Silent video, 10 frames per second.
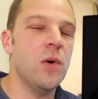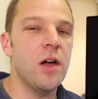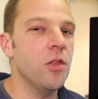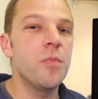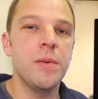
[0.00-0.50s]
why
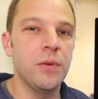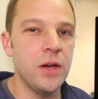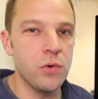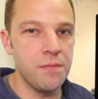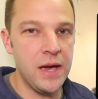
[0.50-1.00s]
all the people
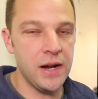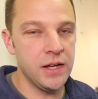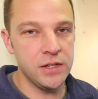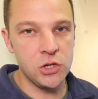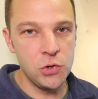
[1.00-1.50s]
that we met
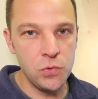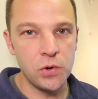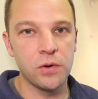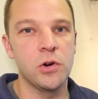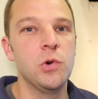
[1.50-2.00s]
on the
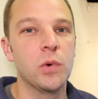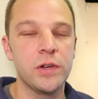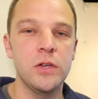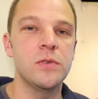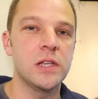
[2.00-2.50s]
tour who were
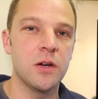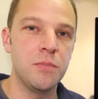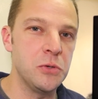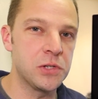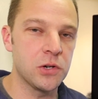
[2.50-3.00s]
using a
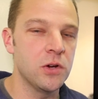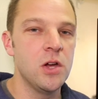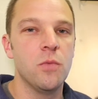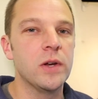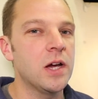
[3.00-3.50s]
booster
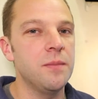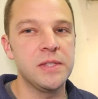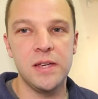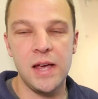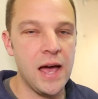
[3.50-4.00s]
would come
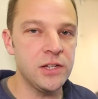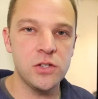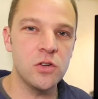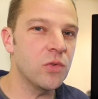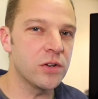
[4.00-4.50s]
and say, I
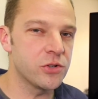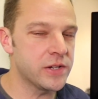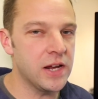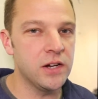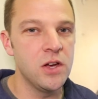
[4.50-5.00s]
just don't
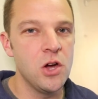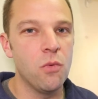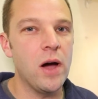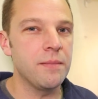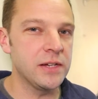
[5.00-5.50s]
understand
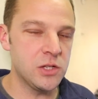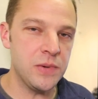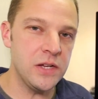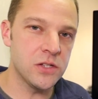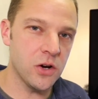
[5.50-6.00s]
why my
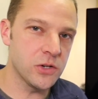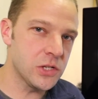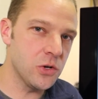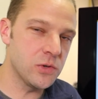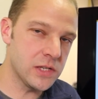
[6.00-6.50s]
speeds are
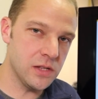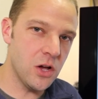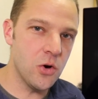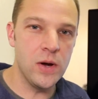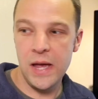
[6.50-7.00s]
so
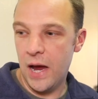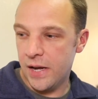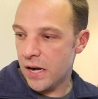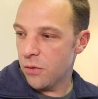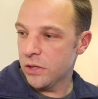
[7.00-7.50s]
slow.
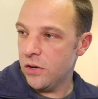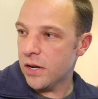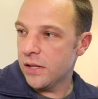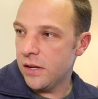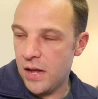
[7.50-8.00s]
and then I would
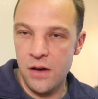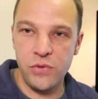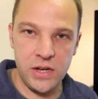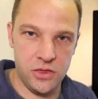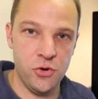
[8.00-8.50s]
look and they'd have
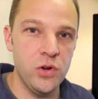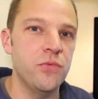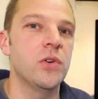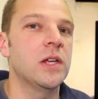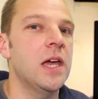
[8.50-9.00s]
like a
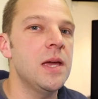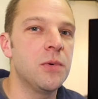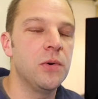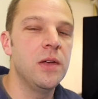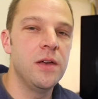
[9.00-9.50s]
30-foot
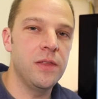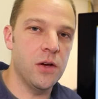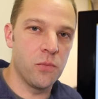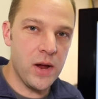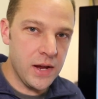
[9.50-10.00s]
cable
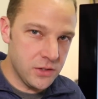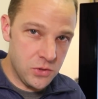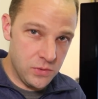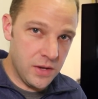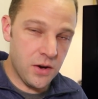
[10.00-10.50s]
that ran
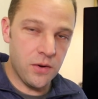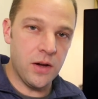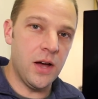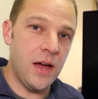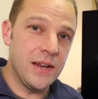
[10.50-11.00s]
to their
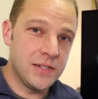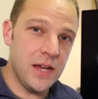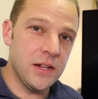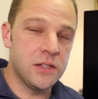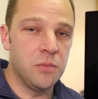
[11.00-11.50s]

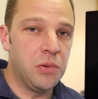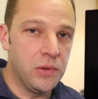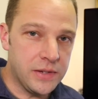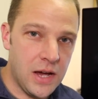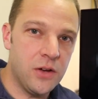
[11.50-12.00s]
antenna to
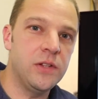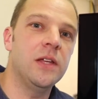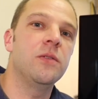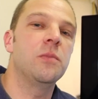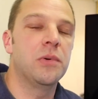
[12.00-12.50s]
pull it down, and
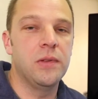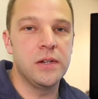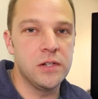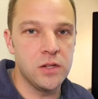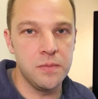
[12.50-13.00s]
then it'd pull
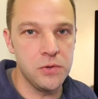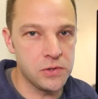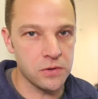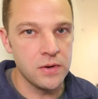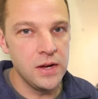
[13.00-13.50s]
it into the
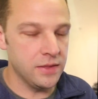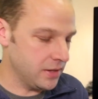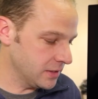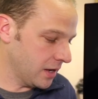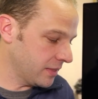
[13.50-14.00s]
booster and
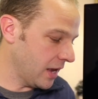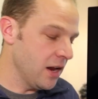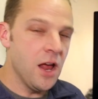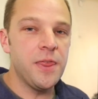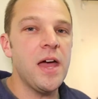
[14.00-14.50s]
things like that.
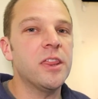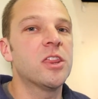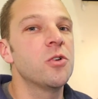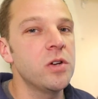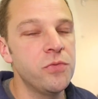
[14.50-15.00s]
That
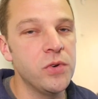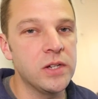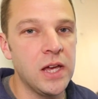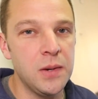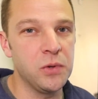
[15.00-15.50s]

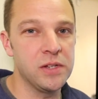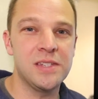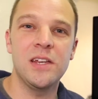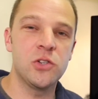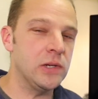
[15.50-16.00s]
30-foot cable
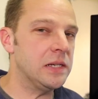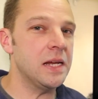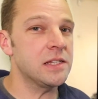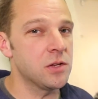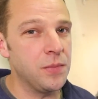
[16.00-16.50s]
essentially
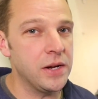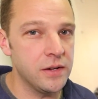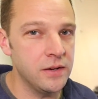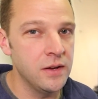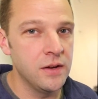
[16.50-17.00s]

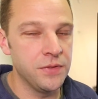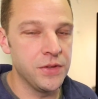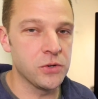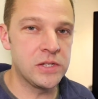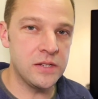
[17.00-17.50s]
decimated
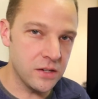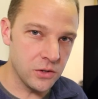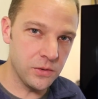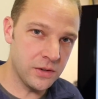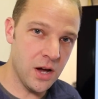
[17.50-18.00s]
their
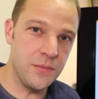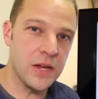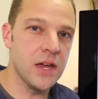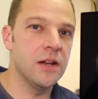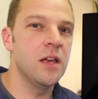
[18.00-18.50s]
signal
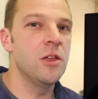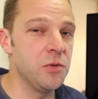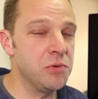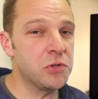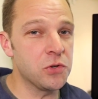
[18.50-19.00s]
coming in.
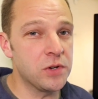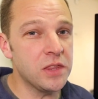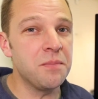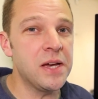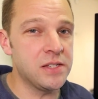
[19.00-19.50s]
The booster did
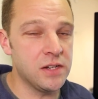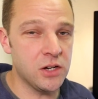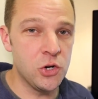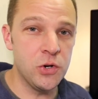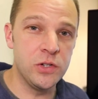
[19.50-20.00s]
the best that
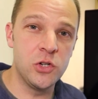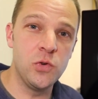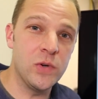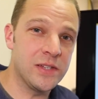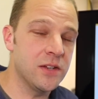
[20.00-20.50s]
it could
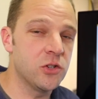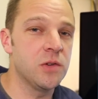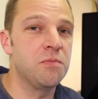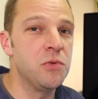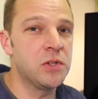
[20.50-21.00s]
to
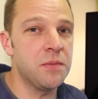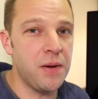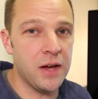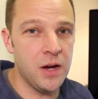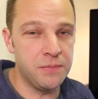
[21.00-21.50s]
essentially boost it
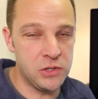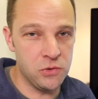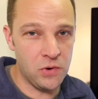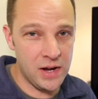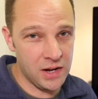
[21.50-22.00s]
back up
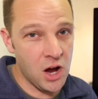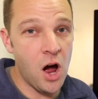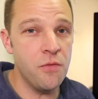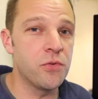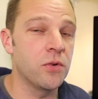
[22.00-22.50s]
to kind of
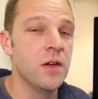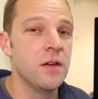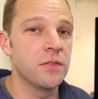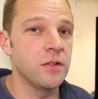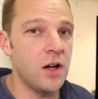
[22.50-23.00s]
cover
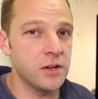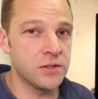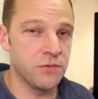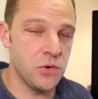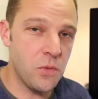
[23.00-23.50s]
the
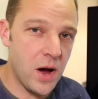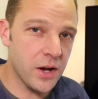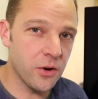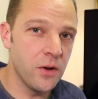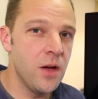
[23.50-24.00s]
loss of the
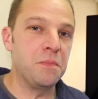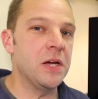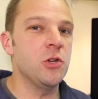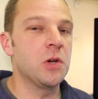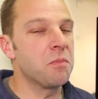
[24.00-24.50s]
wire.
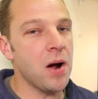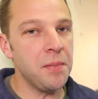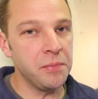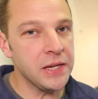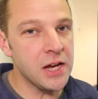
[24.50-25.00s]
But you can
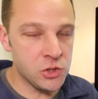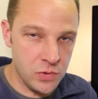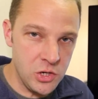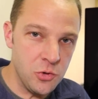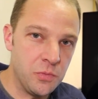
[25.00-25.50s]
probably guess,
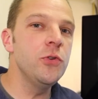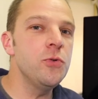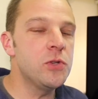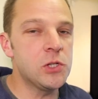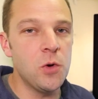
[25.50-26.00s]
when you
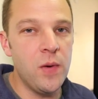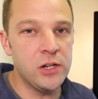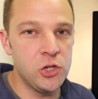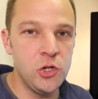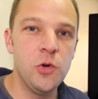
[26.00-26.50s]
lose so
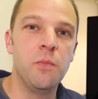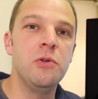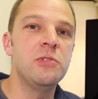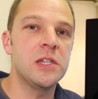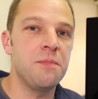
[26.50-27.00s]
much and you
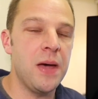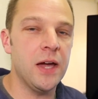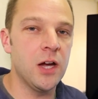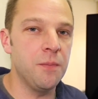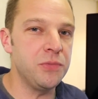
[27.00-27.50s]
boost it
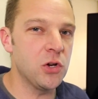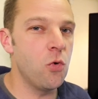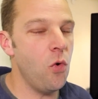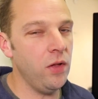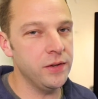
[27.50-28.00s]
back up, the
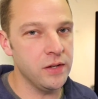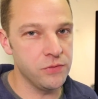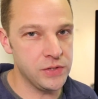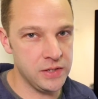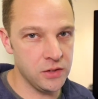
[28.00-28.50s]
quality of
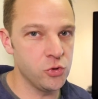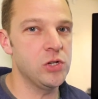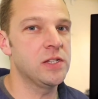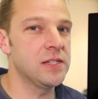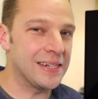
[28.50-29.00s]
the signal
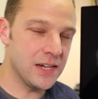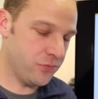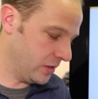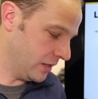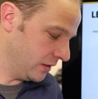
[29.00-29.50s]
just
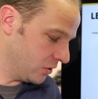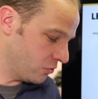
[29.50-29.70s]
significantly